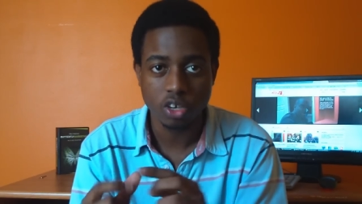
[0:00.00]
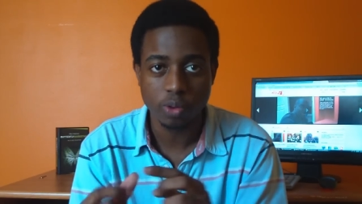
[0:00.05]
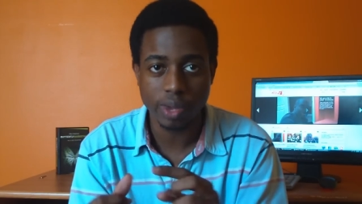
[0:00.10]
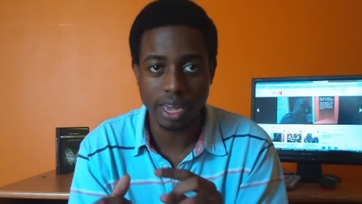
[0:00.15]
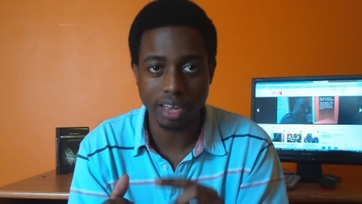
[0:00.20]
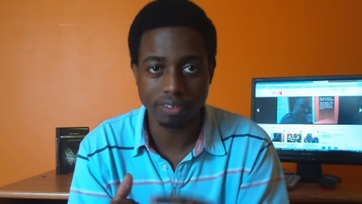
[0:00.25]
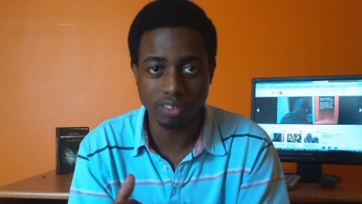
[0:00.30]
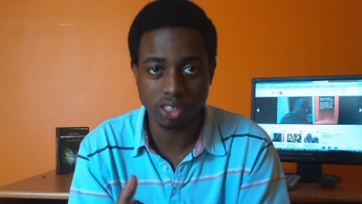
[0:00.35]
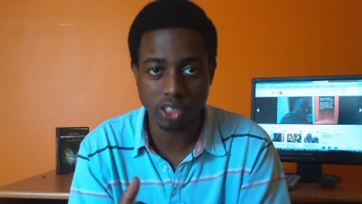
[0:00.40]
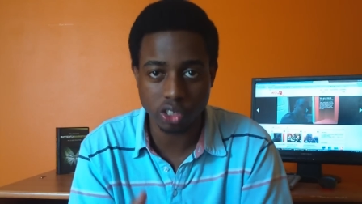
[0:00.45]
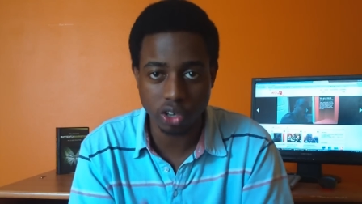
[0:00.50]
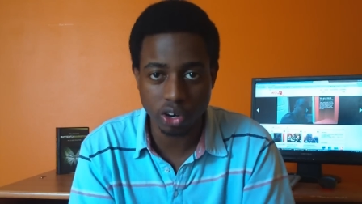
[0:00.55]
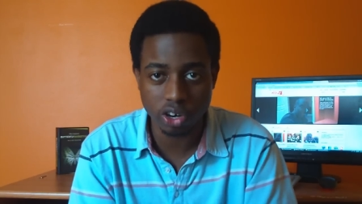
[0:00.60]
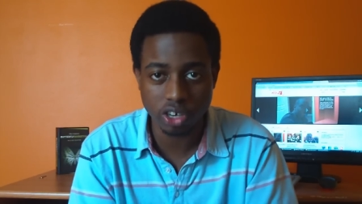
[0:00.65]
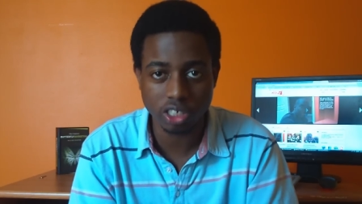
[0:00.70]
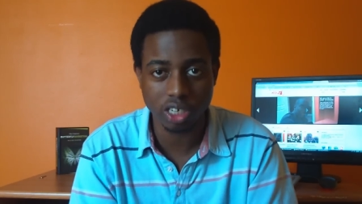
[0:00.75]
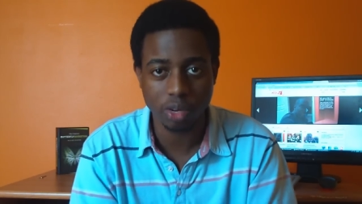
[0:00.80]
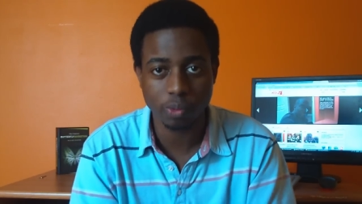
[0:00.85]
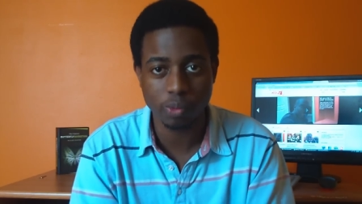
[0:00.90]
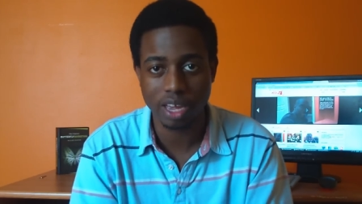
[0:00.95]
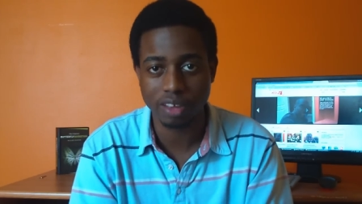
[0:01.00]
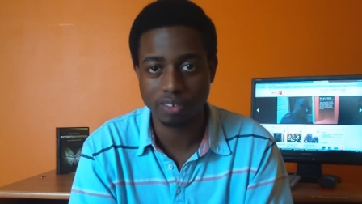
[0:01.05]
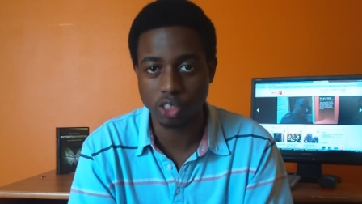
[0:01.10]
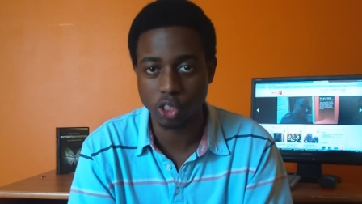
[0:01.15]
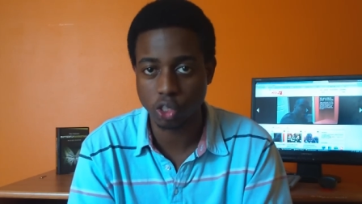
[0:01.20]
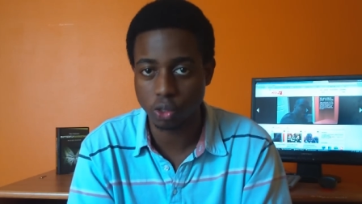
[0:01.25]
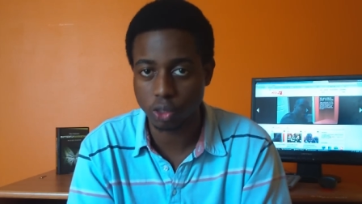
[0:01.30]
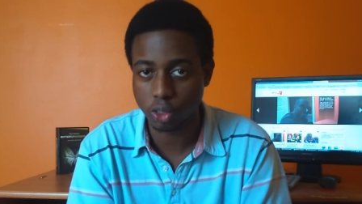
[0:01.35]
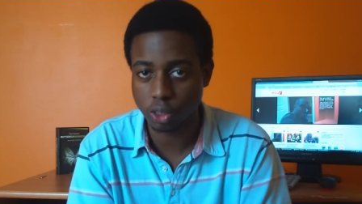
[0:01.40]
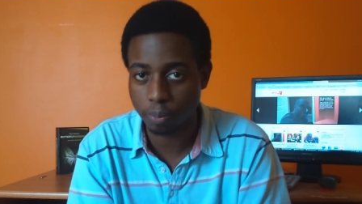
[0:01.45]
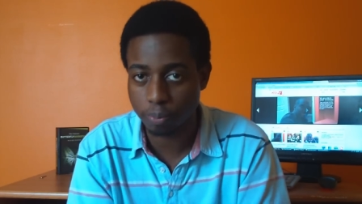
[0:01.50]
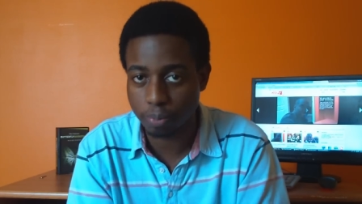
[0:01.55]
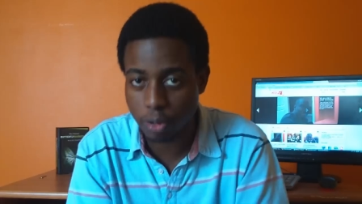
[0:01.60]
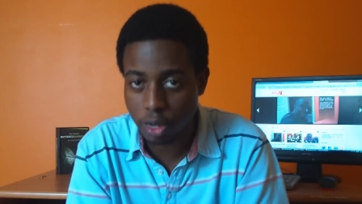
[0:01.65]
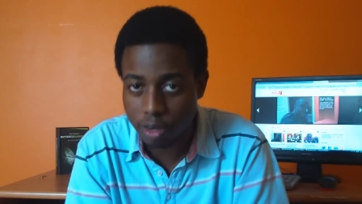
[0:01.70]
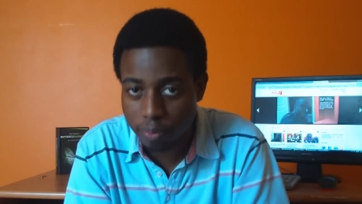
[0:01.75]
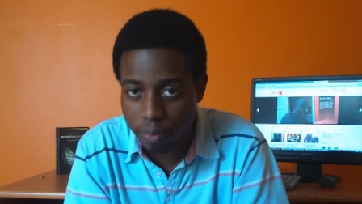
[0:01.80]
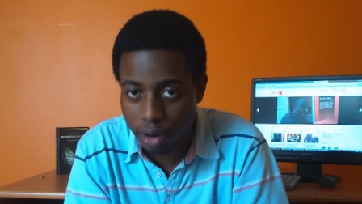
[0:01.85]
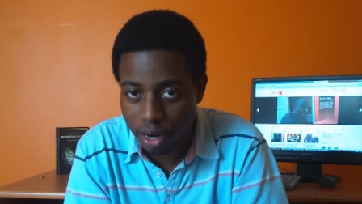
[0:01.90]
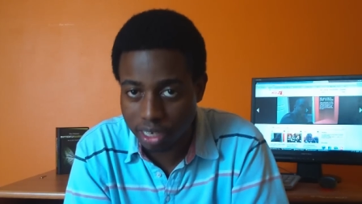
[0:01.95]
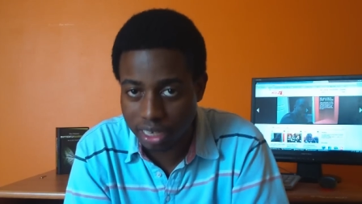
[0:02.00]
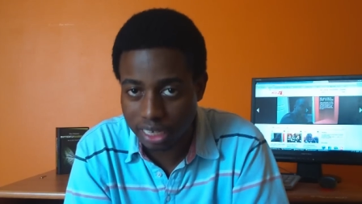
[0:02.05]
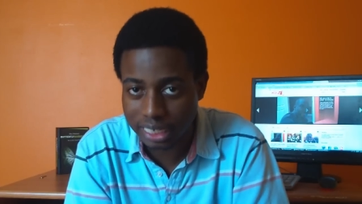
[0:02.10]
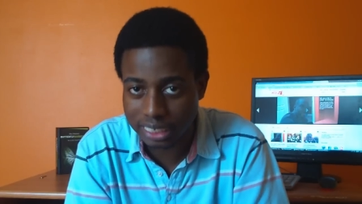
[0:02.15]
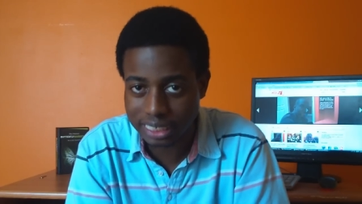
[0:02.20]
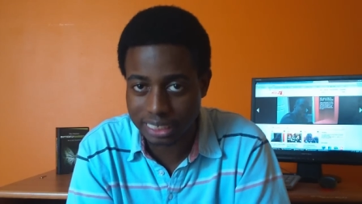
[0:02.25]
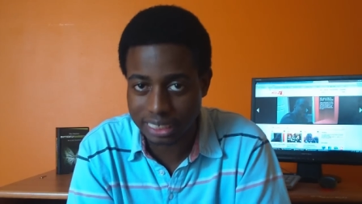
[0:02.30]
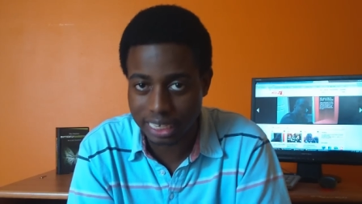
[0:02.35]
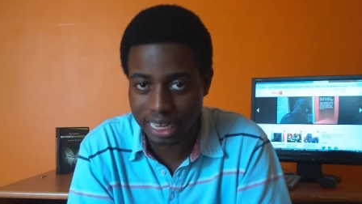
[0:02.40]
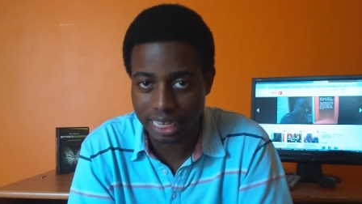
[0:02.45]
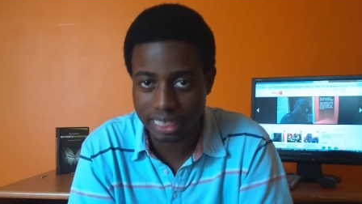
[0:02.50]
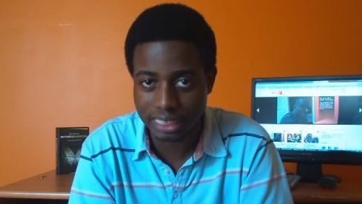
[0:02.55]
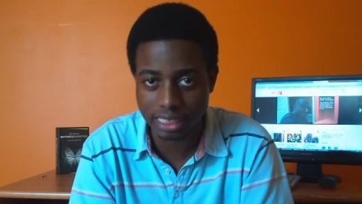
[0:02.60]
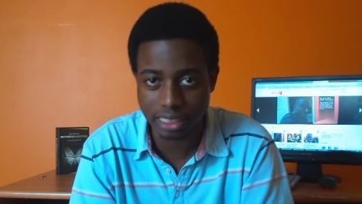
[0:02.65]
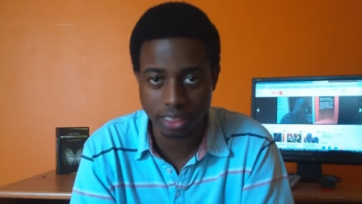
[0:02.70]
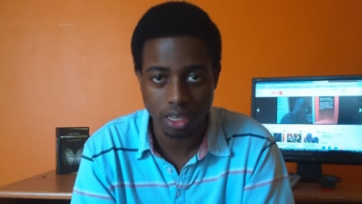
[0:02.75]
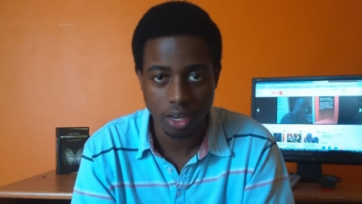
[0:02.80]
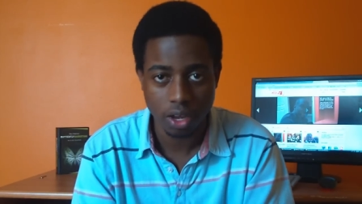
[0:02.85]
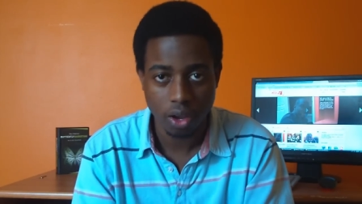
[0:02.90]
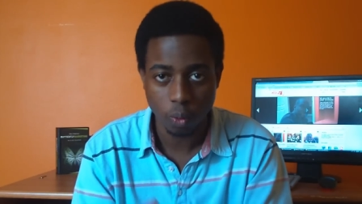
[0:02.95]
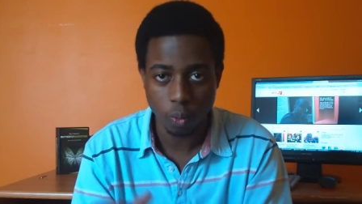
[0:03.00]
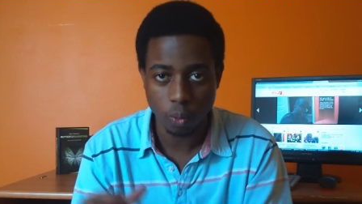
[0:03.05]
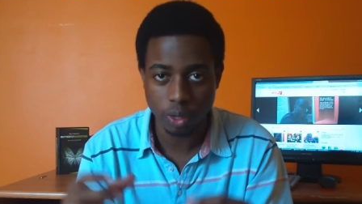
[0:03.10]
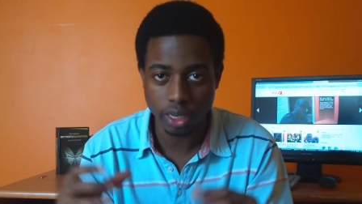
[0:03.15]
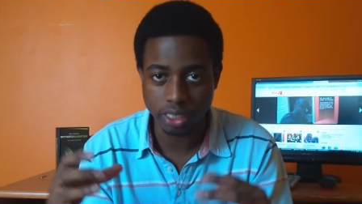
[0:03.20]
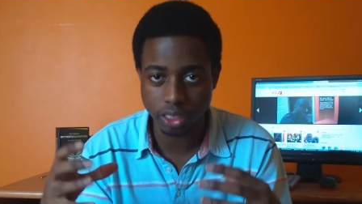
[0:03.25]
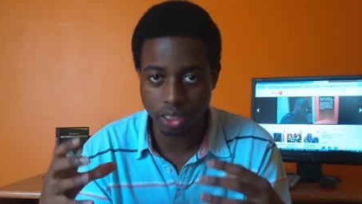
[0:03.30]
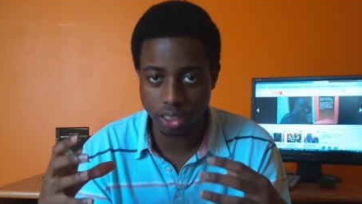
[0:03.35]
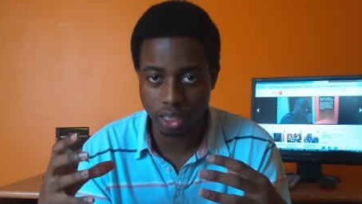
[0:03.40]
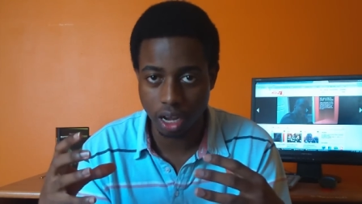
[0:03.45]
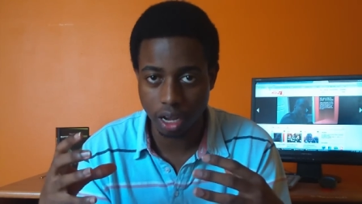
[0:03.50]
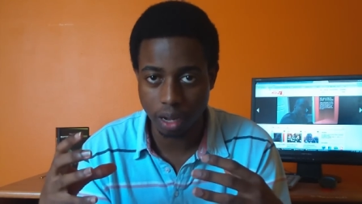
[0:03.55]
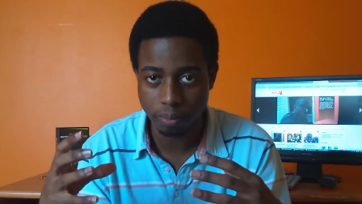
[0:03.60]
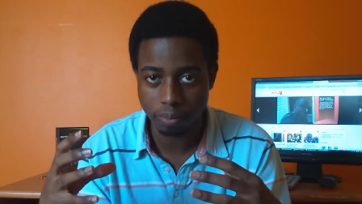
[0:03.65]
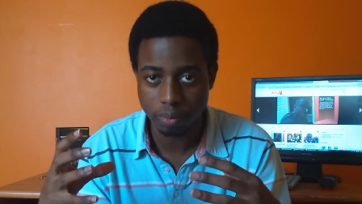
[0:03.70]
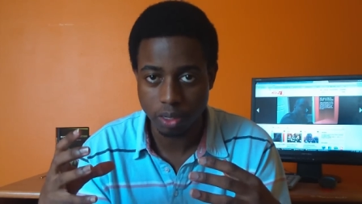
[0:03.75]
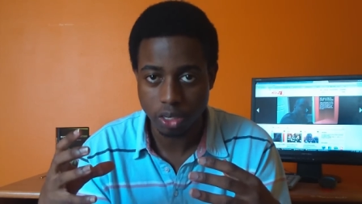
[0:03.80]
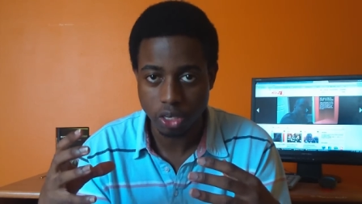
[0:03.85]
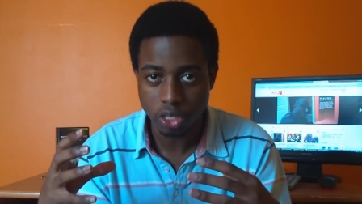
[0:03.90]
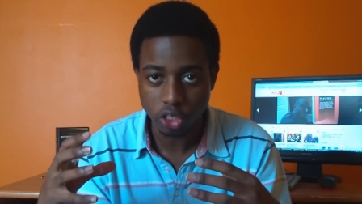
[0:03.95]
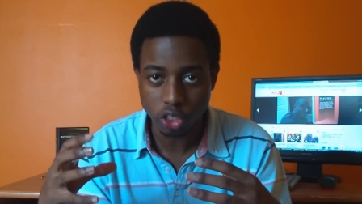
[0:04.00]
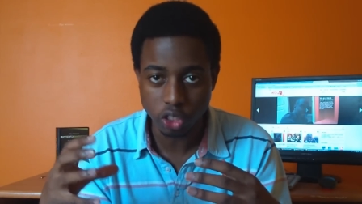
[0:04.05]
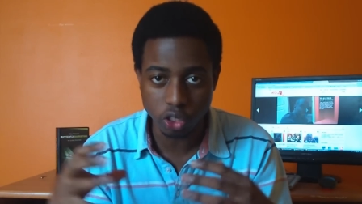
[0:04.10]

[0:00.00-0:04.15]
We have search and we have social bookmarking sites, which um,